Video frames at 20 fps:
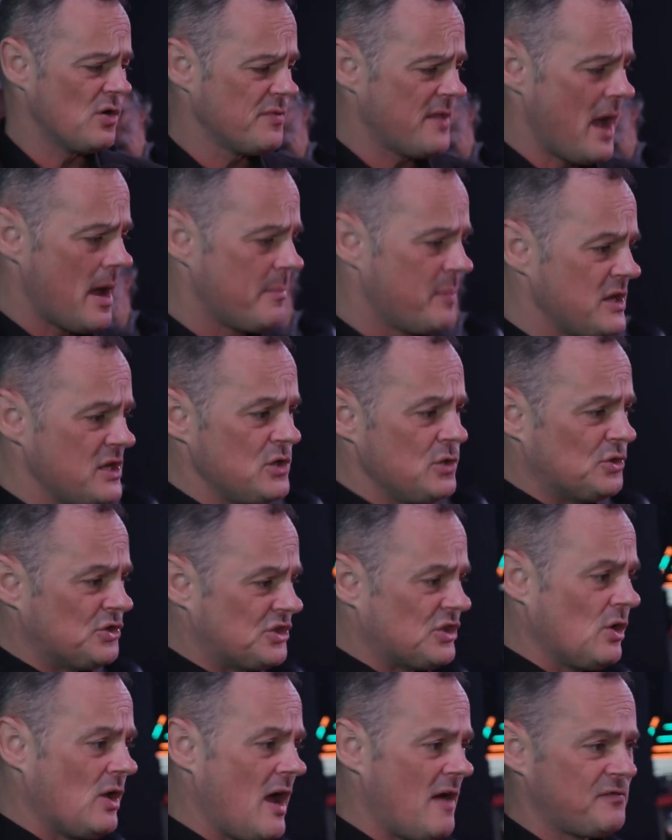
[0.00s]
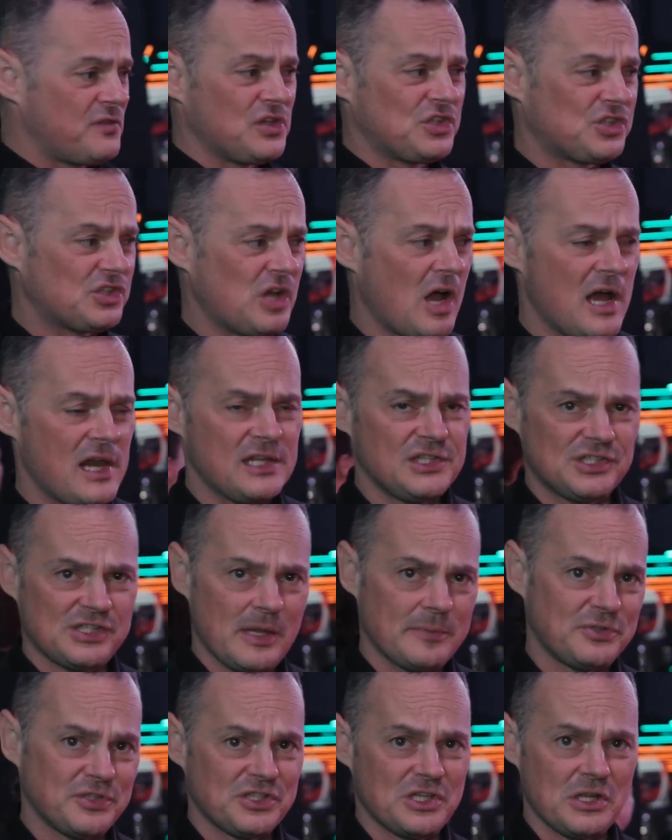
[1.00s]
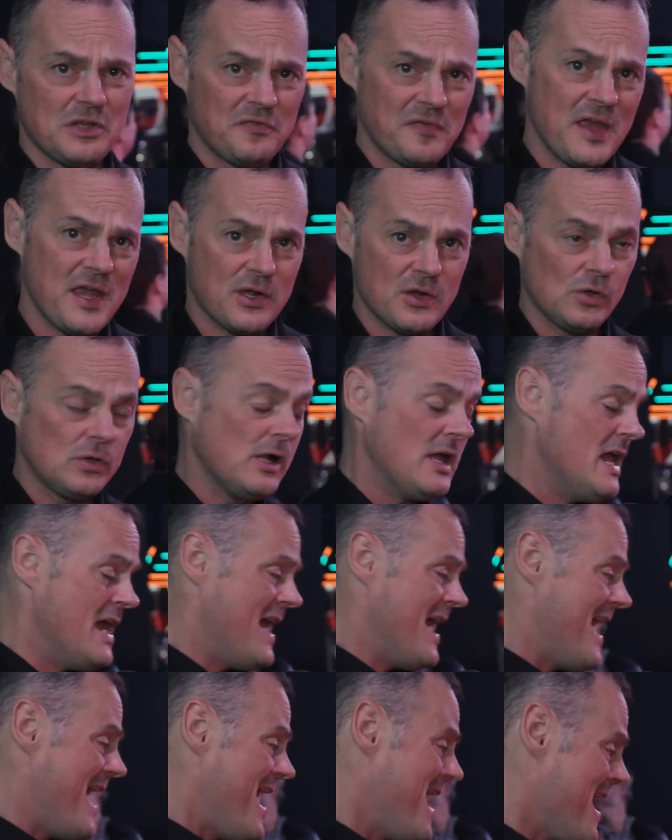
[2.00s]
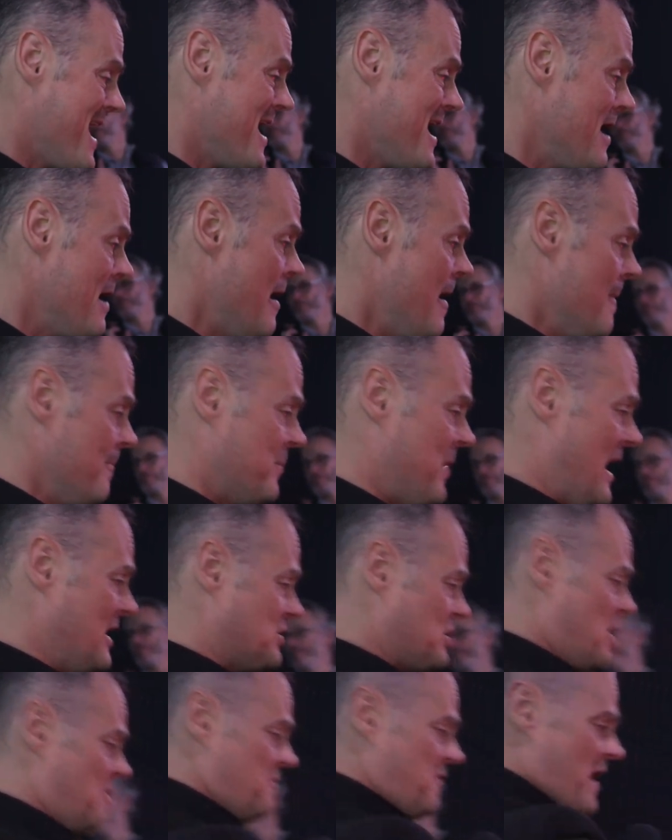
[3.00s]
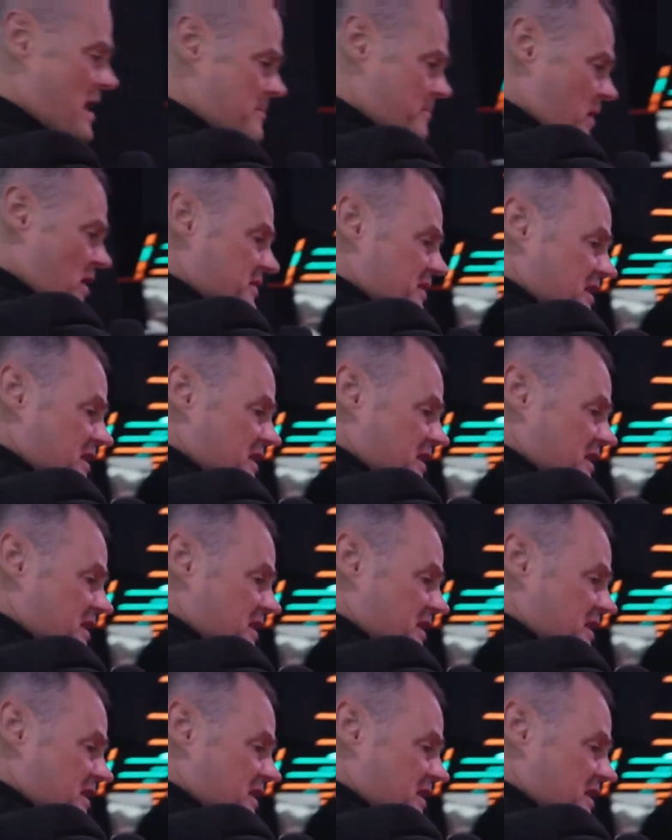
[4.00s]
on that, but you still have the style and substance of the vehicle. Here, that's conveyed by